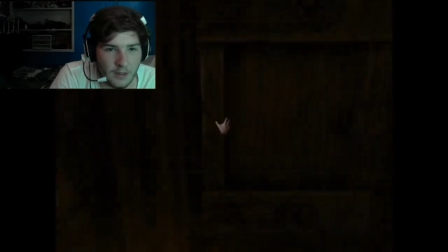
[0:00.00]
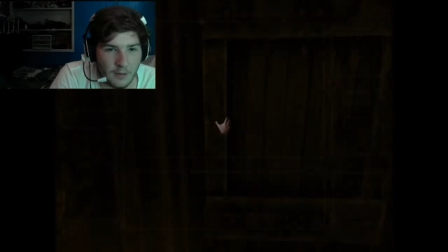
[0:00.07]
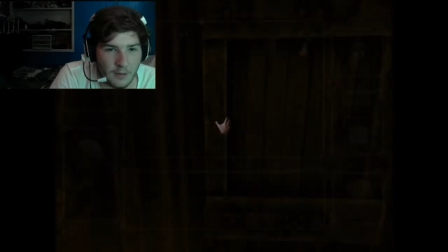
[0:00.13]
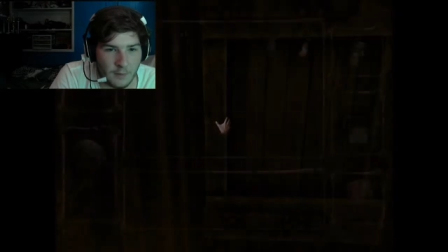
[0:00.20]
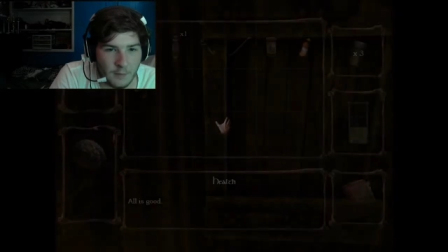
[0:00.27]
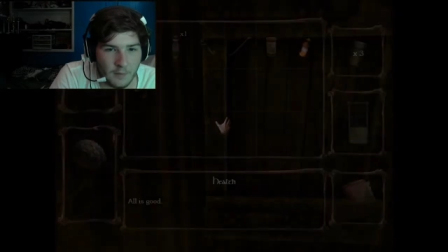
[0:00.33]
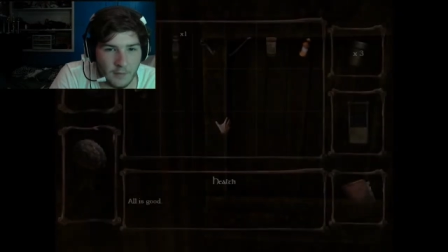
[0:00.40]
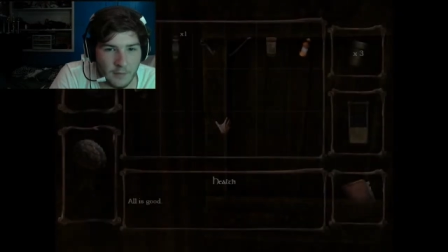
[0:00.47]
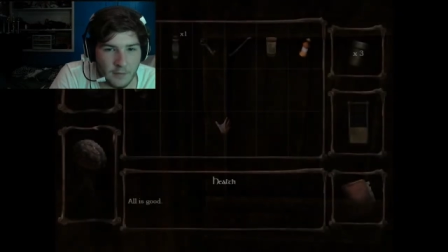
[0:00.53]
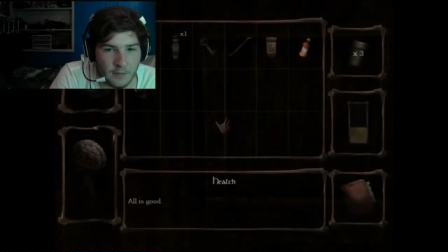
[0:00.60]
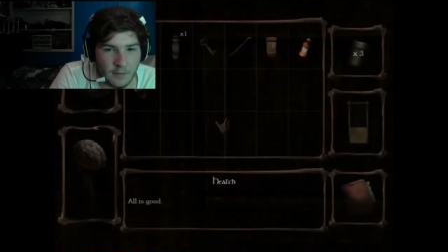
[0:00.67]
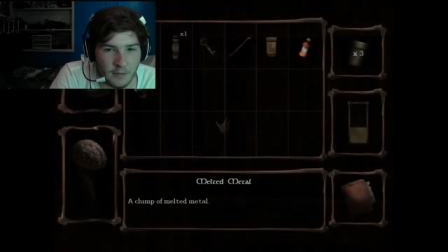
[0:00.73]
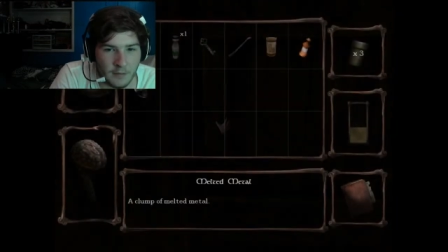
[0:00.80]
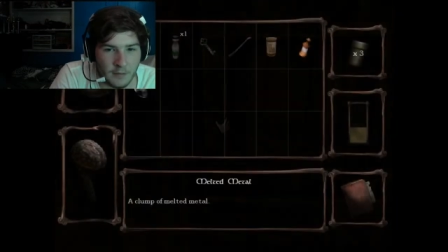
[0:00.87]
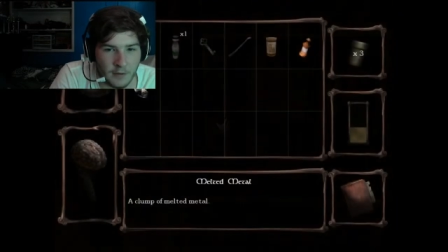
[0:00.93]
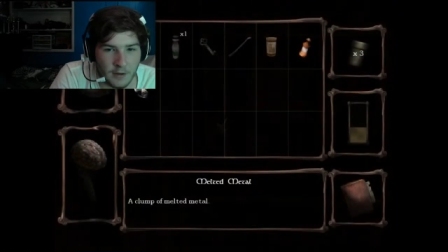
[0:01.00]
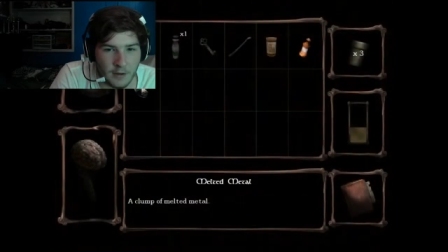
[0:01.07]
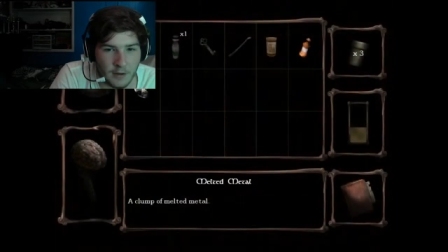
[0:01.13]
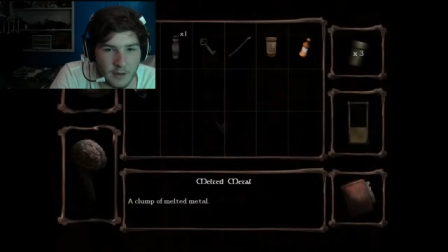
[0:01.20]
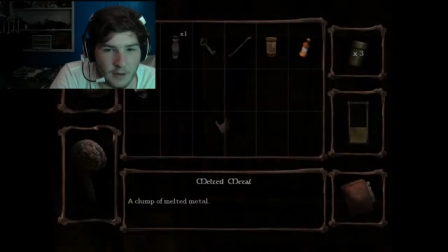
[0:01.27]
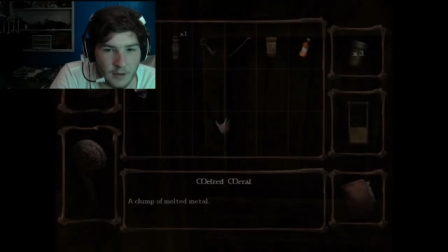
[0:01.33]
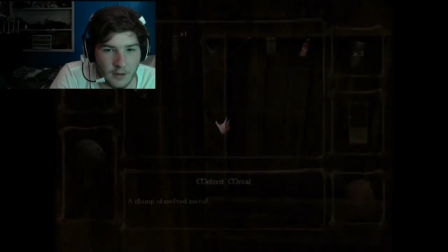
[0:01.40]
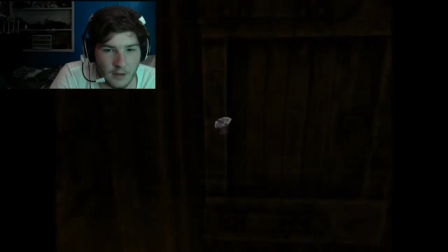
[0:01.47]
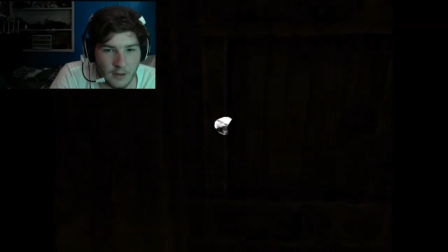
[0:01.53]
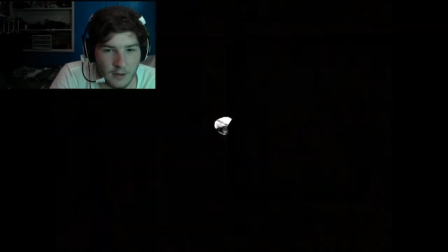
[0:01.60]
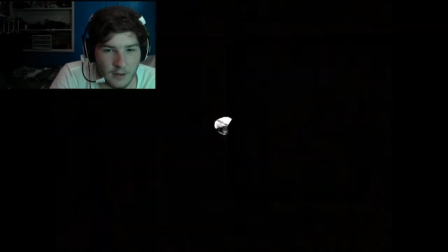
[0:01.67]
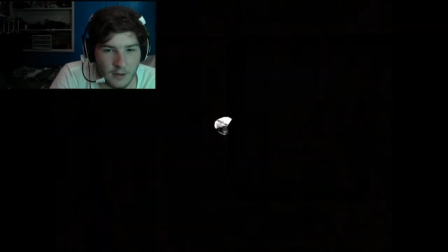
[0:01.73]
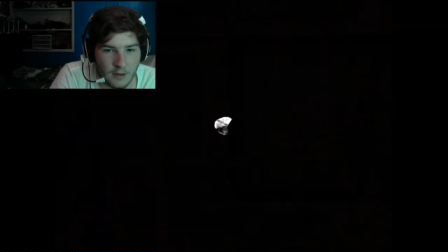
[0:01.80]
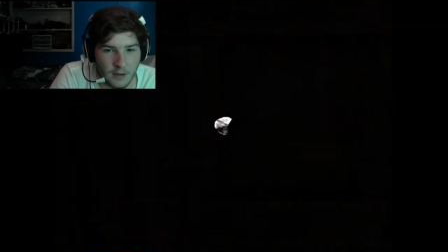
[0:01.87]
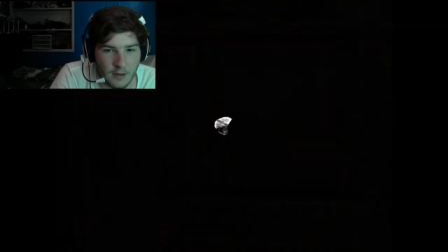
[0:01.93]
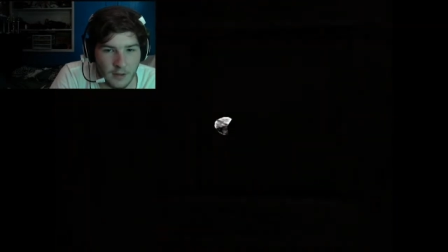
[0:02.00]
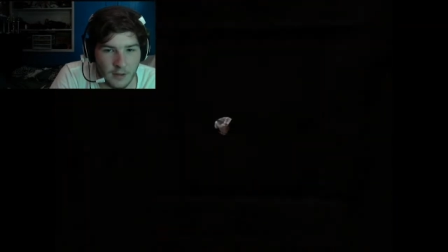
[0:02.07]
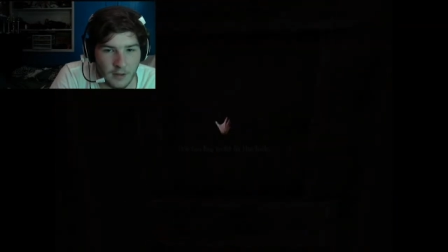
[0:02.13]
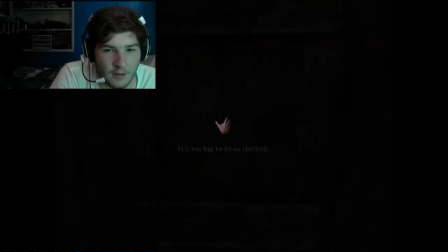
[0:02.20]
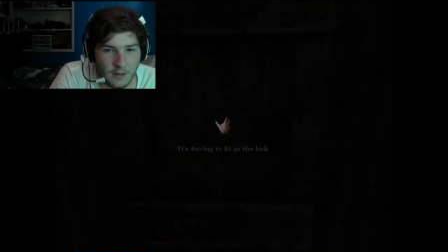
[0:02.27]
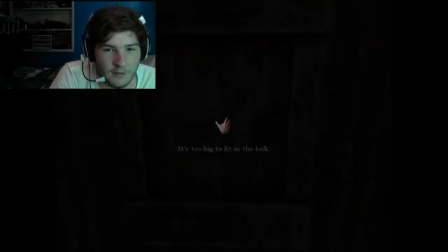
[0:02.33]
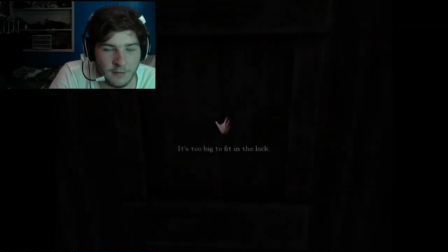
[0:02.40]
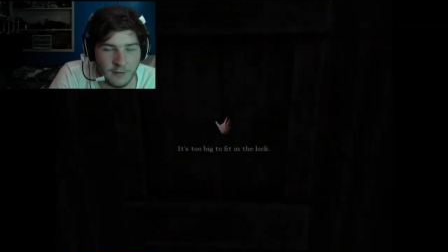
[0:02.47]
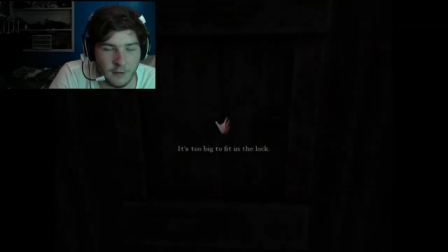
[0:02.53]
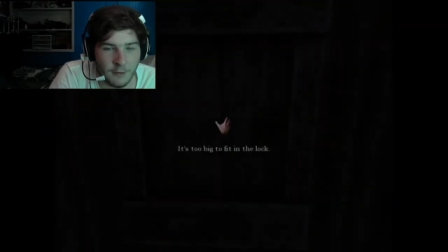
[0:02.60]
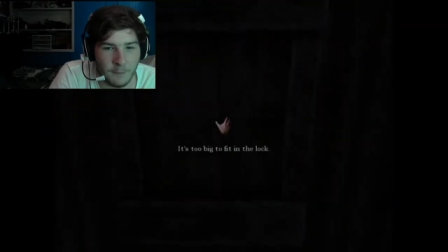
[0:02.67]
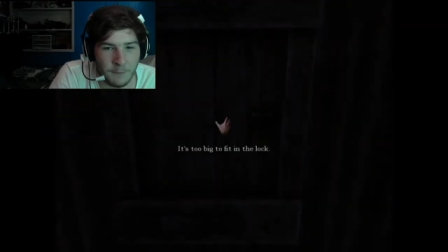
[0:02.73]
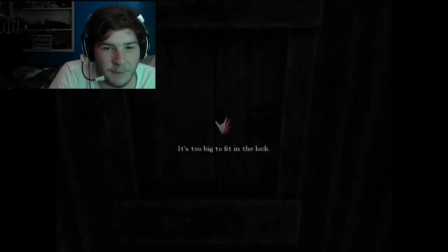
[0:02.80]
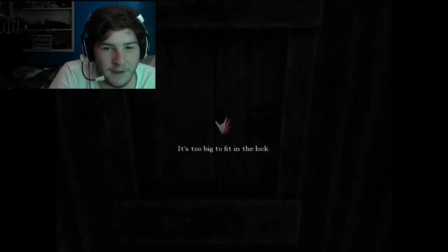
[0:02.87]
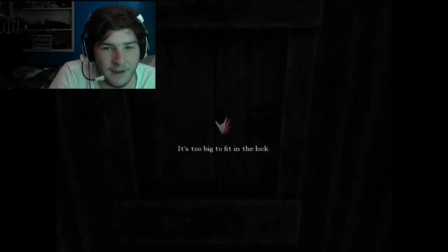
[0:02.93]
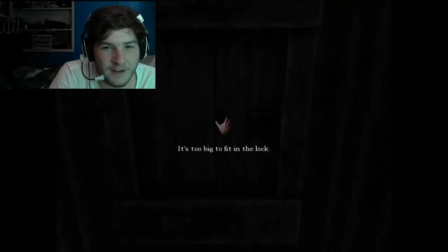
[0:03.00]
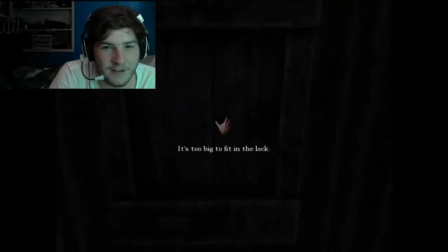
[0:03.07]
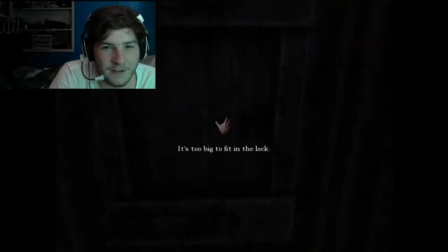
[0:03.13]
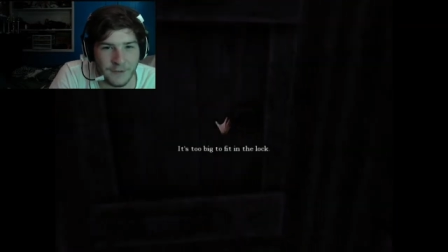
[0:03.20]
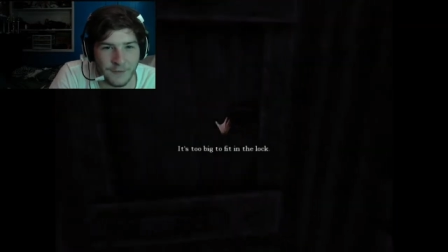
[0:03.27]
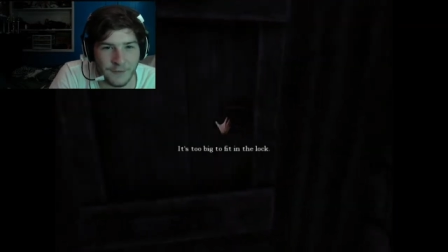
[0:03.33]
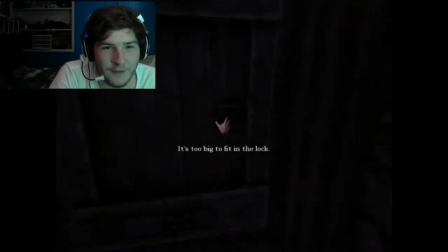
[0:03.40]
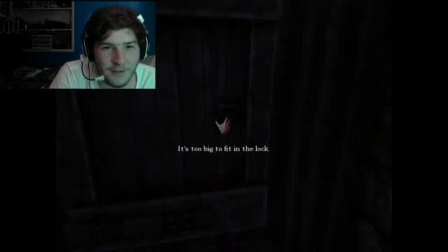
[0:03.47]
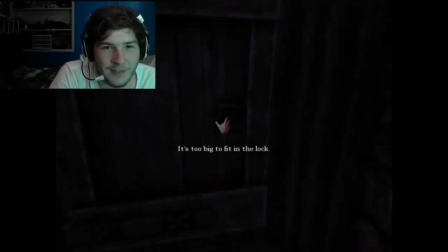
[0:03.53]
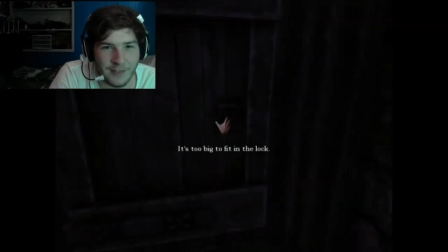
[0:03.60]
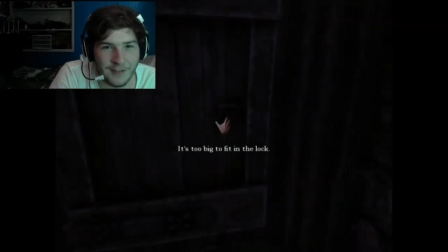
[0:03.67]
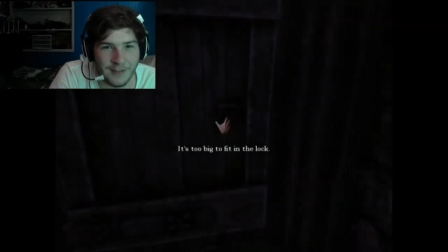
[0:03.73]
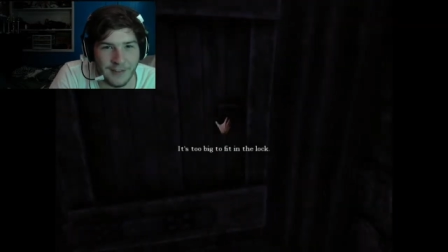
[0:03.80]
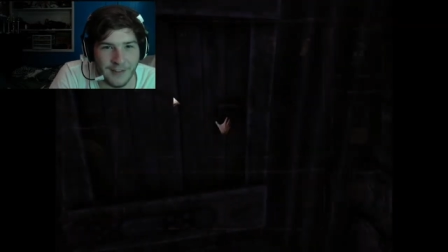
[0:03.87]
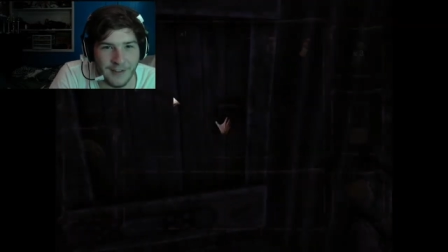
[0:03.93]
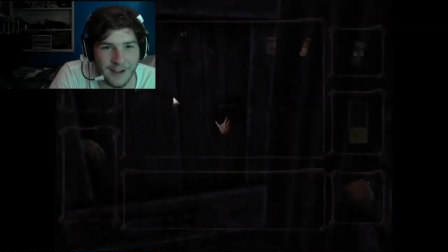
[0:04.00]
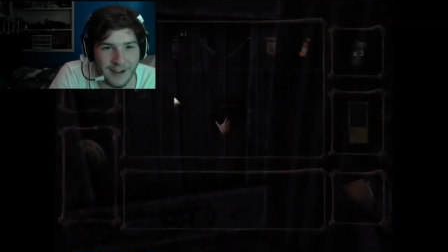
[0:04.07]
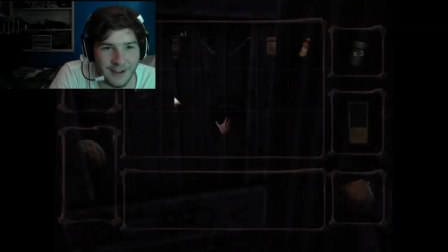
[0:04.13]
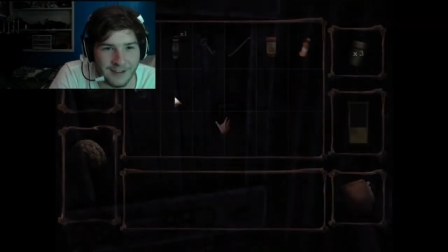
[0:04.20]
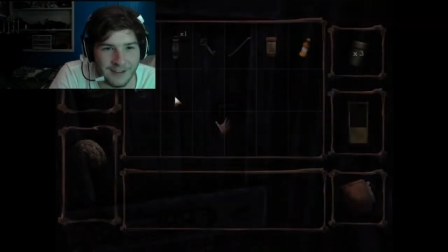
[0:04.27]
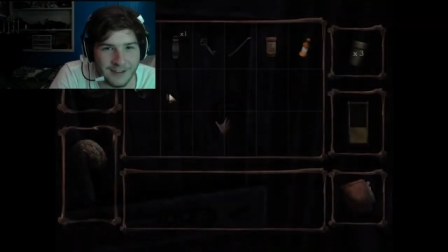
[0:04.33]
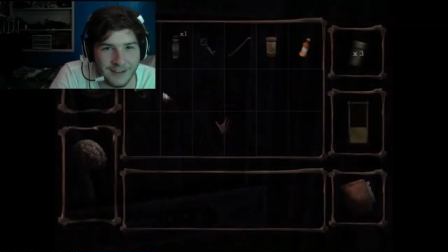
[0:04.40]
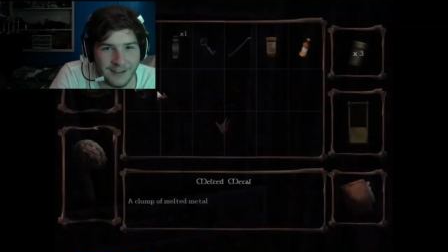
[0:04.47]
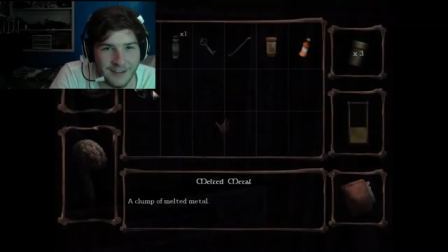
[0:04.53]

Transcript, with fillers: That was scurry. It's too big to fit in the lock.